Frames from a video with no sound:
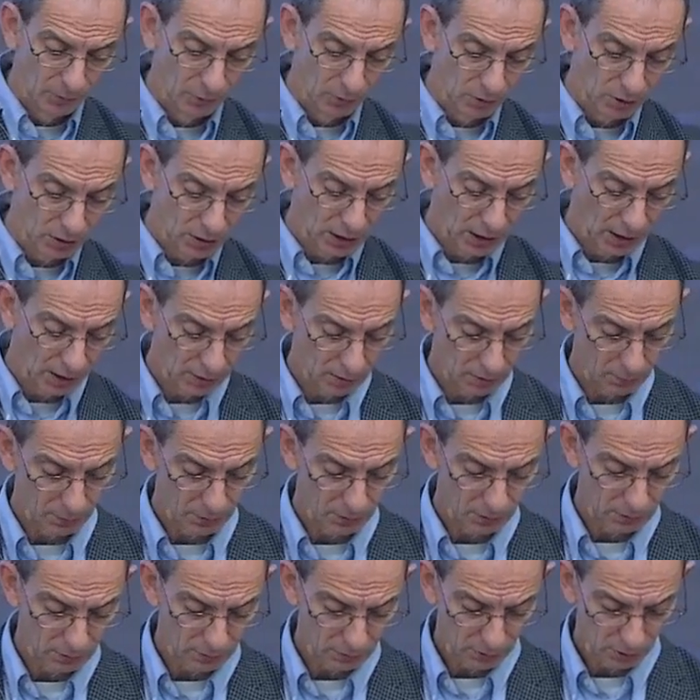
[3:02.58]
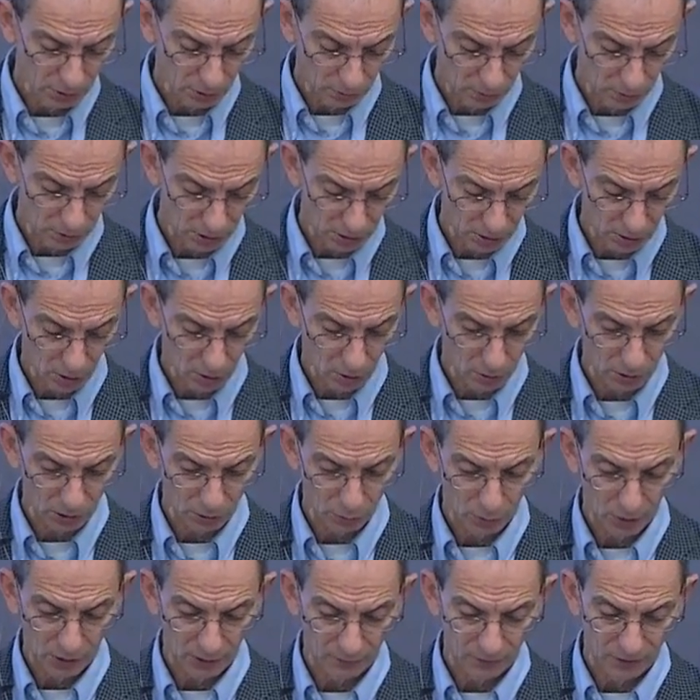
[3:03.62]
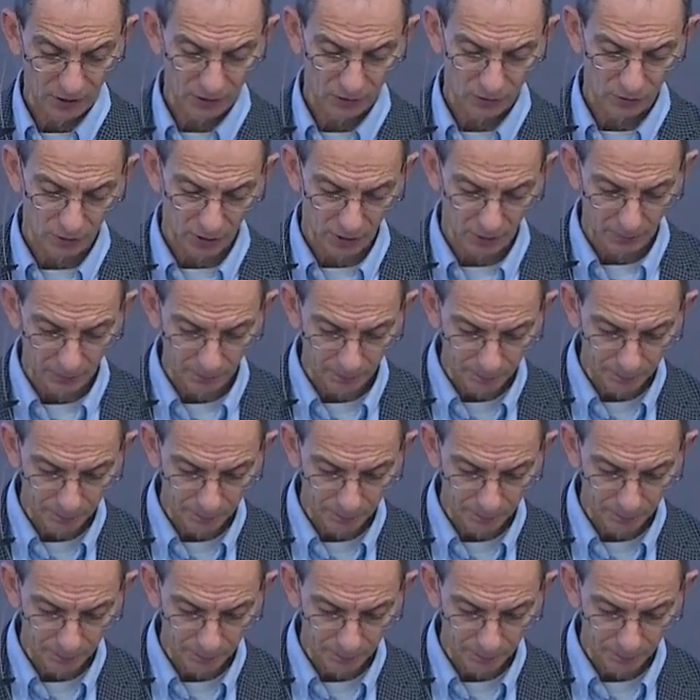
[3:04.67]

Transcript: We're accountable to the Holy One of Israel.